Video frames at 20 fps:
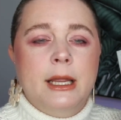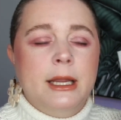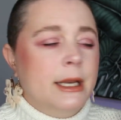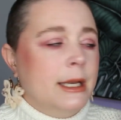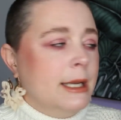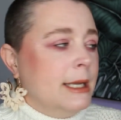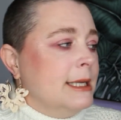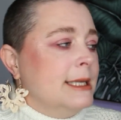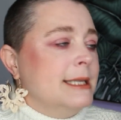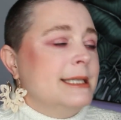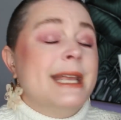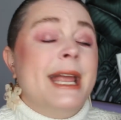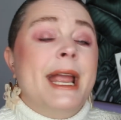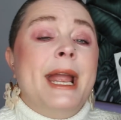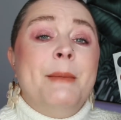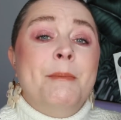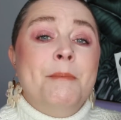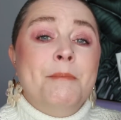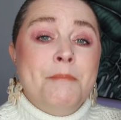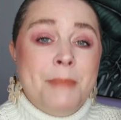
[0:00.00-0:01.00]
is
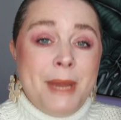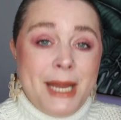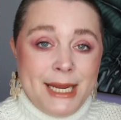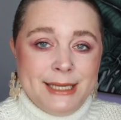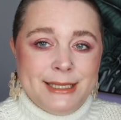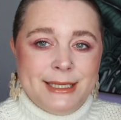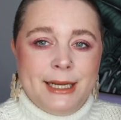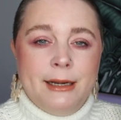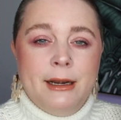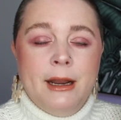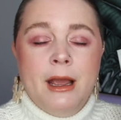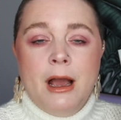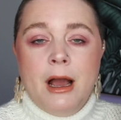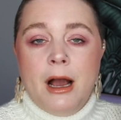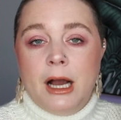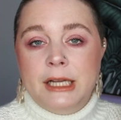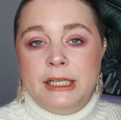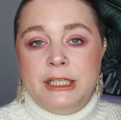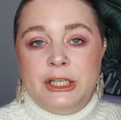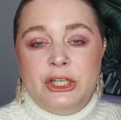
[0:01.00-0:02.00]
amazing.
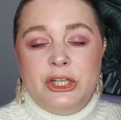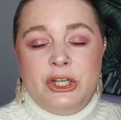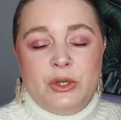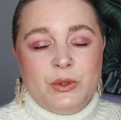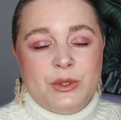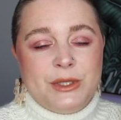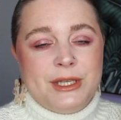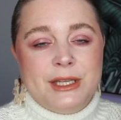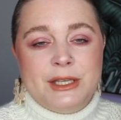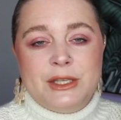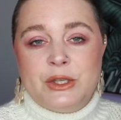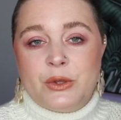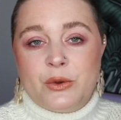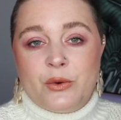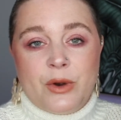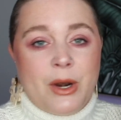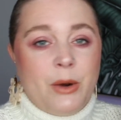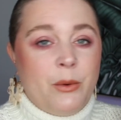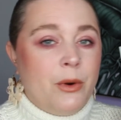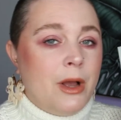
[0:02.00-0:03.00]
I did use this
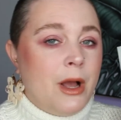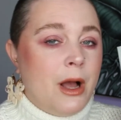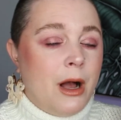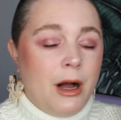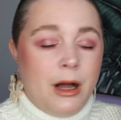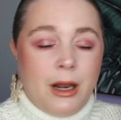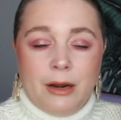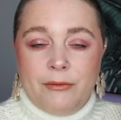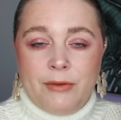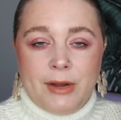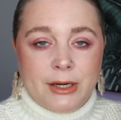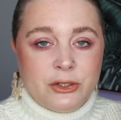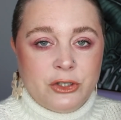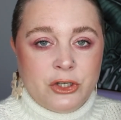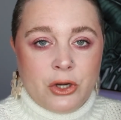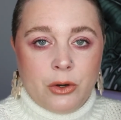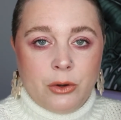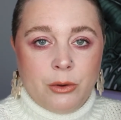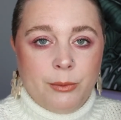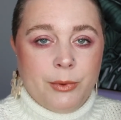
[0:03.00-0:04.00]
throughout all of
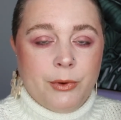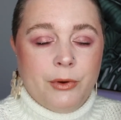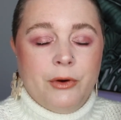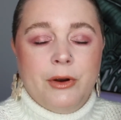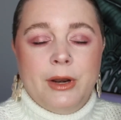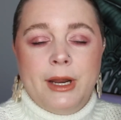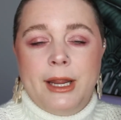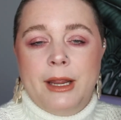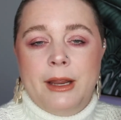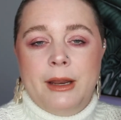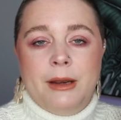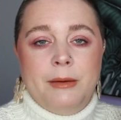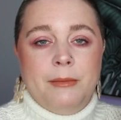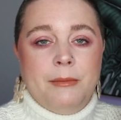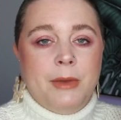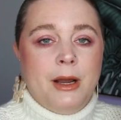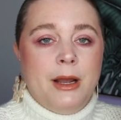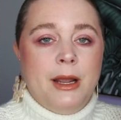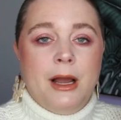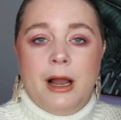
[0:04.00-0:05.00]
October in
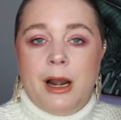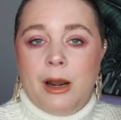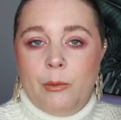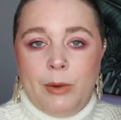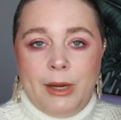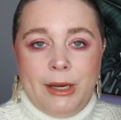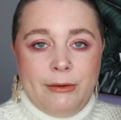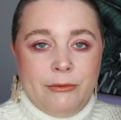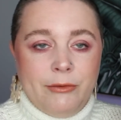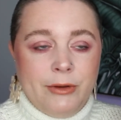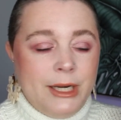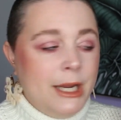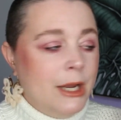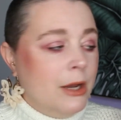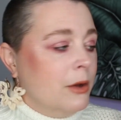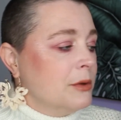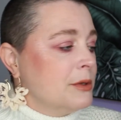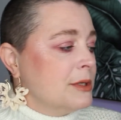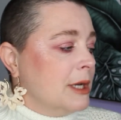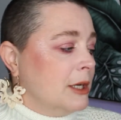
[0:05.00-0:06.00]
my Halloween
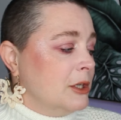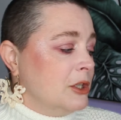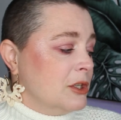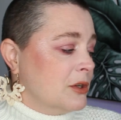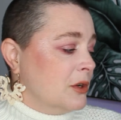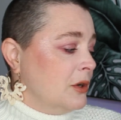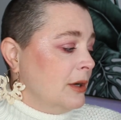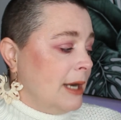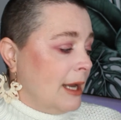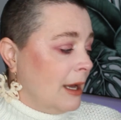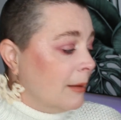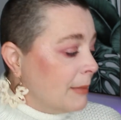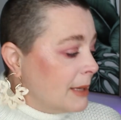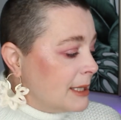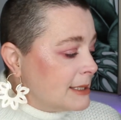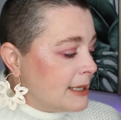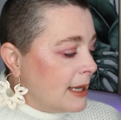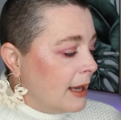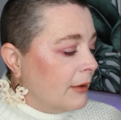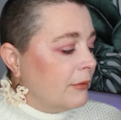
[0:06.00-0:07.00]
videos. I just couldn't help
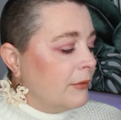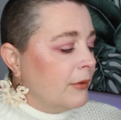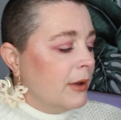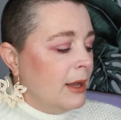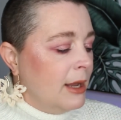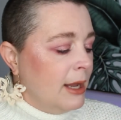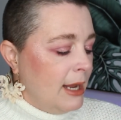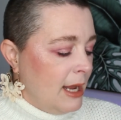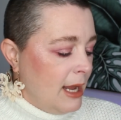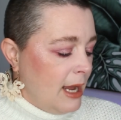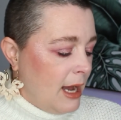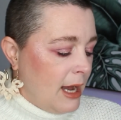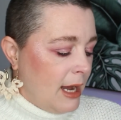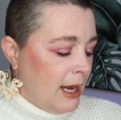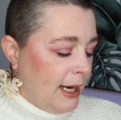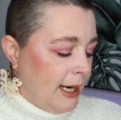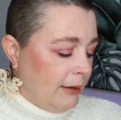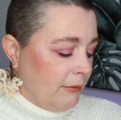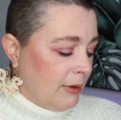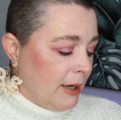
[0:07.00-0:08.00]
myself.
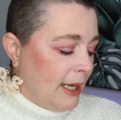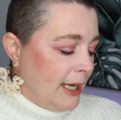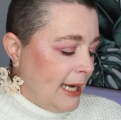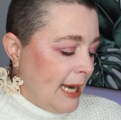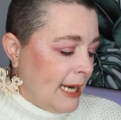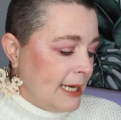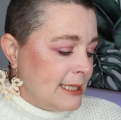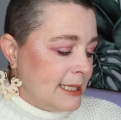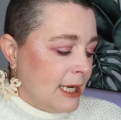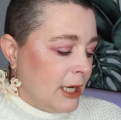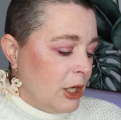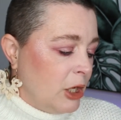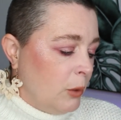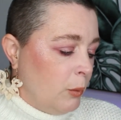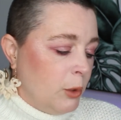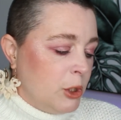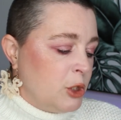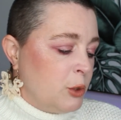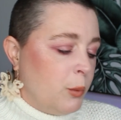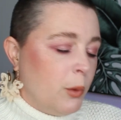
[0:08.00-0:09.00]
I really can't tell you
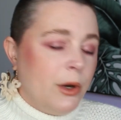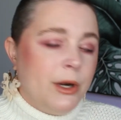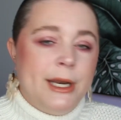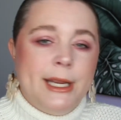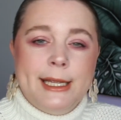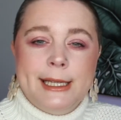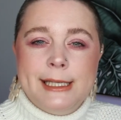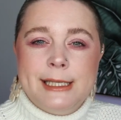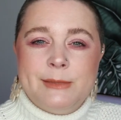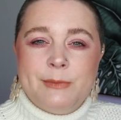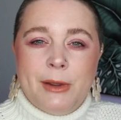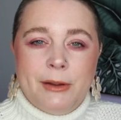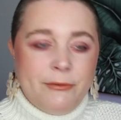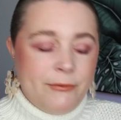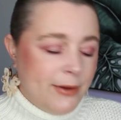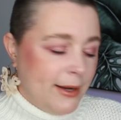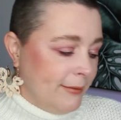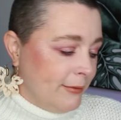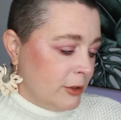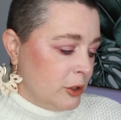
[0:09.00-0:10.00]
which one is my
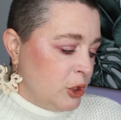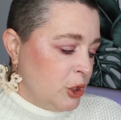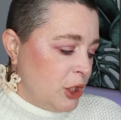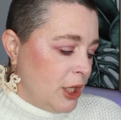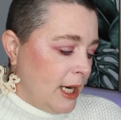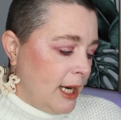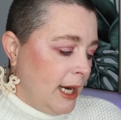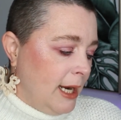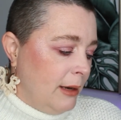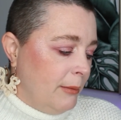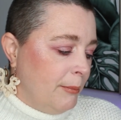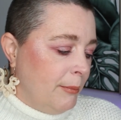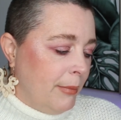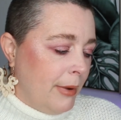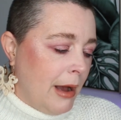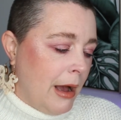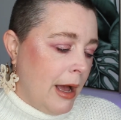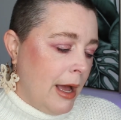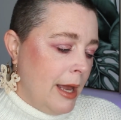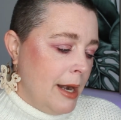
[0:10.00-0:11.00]
favorite shade,
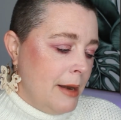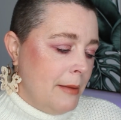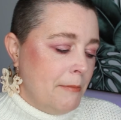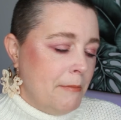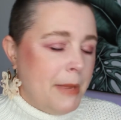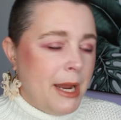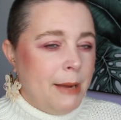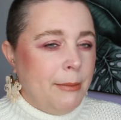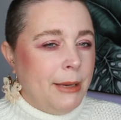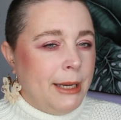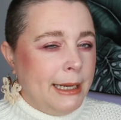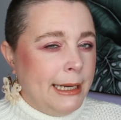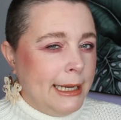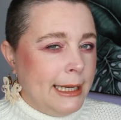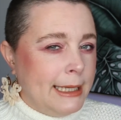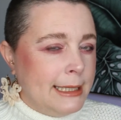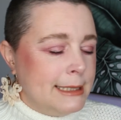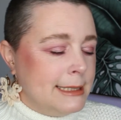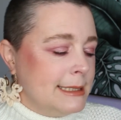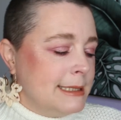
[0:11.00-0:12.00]
but maybe it
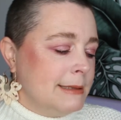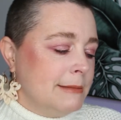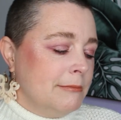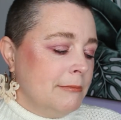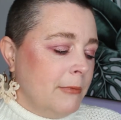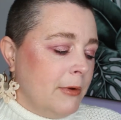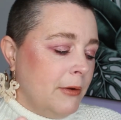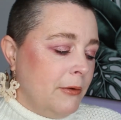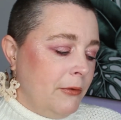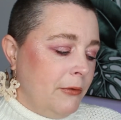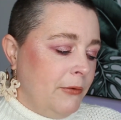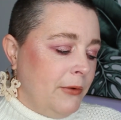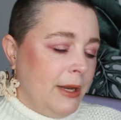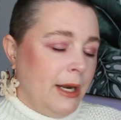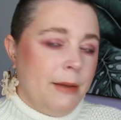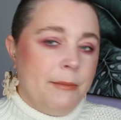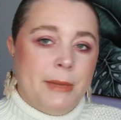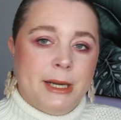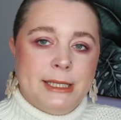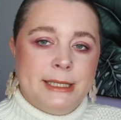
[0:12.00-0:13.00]
is
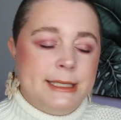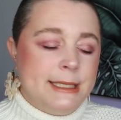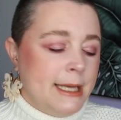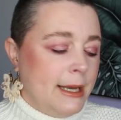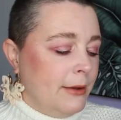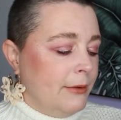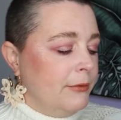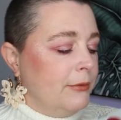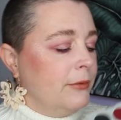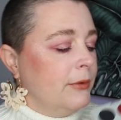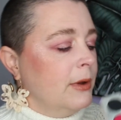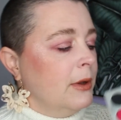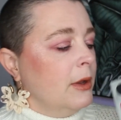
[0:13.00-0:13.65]
Feeling Myself,